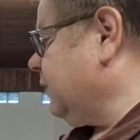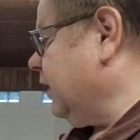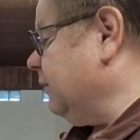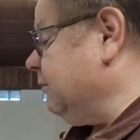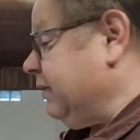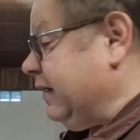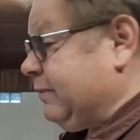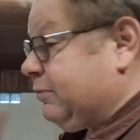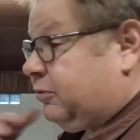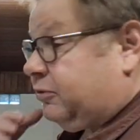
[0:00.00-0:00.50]

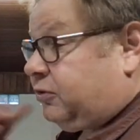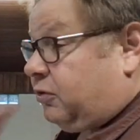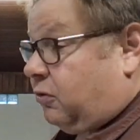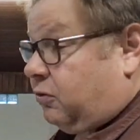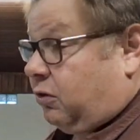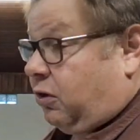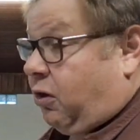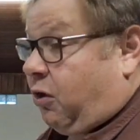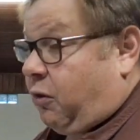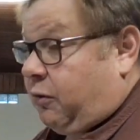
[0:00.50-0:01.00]
And people
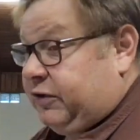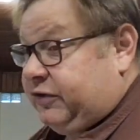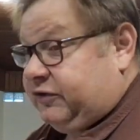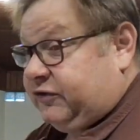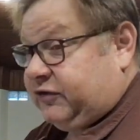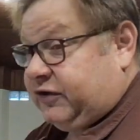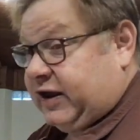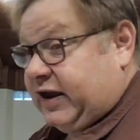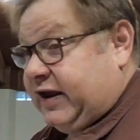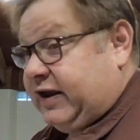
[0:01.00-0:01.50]
don't
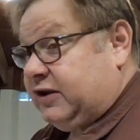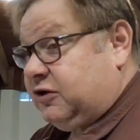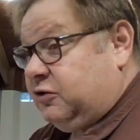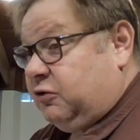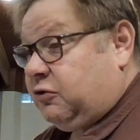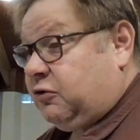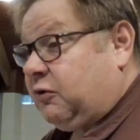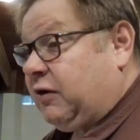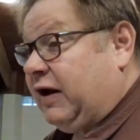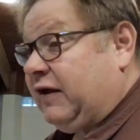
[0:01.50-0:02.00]
always say and
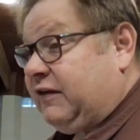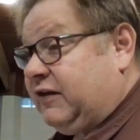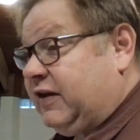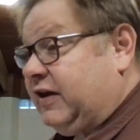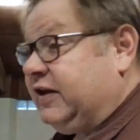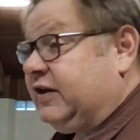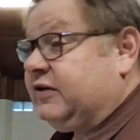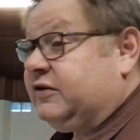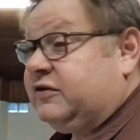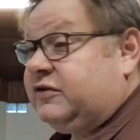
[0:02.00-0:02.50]
do the right
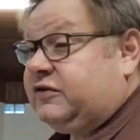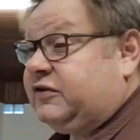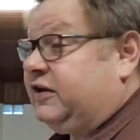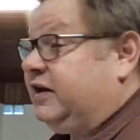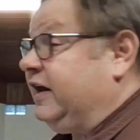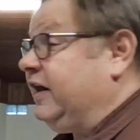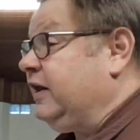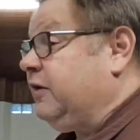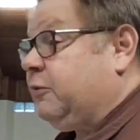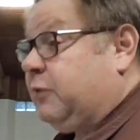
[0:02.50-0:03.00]
things
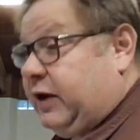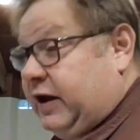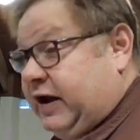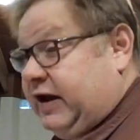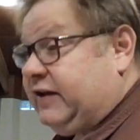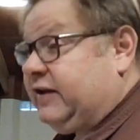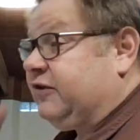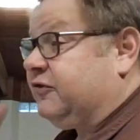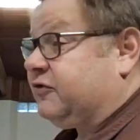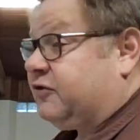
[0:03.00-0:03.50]

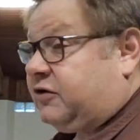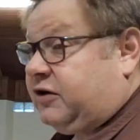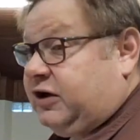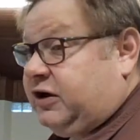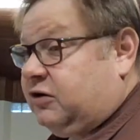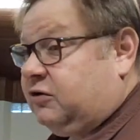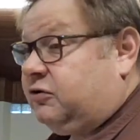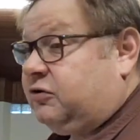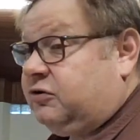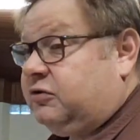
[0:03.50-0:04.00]
anyway, and they
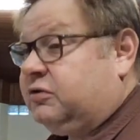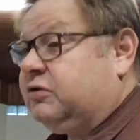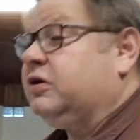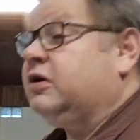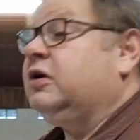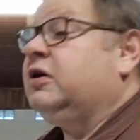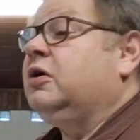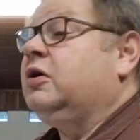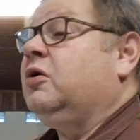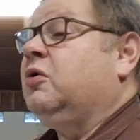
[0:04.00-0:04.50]
certainly don't do it
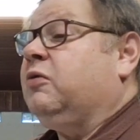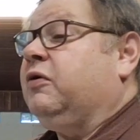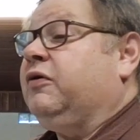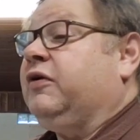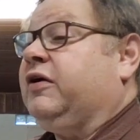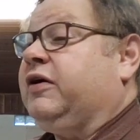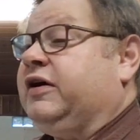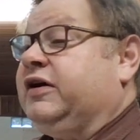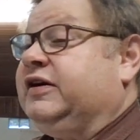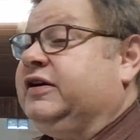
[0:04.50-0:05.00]

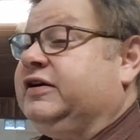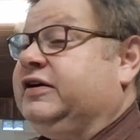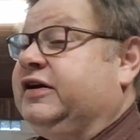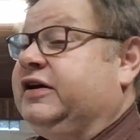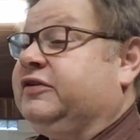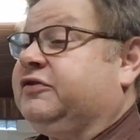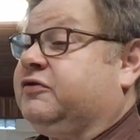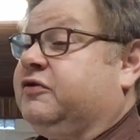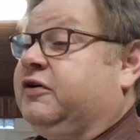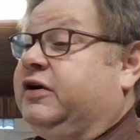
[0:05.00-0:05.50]
when they're in
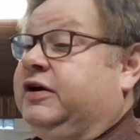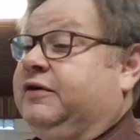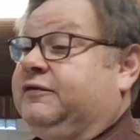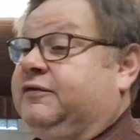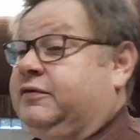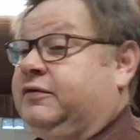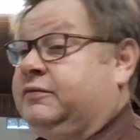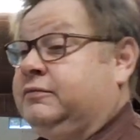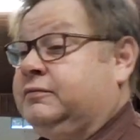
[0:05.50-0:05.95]
intense grief.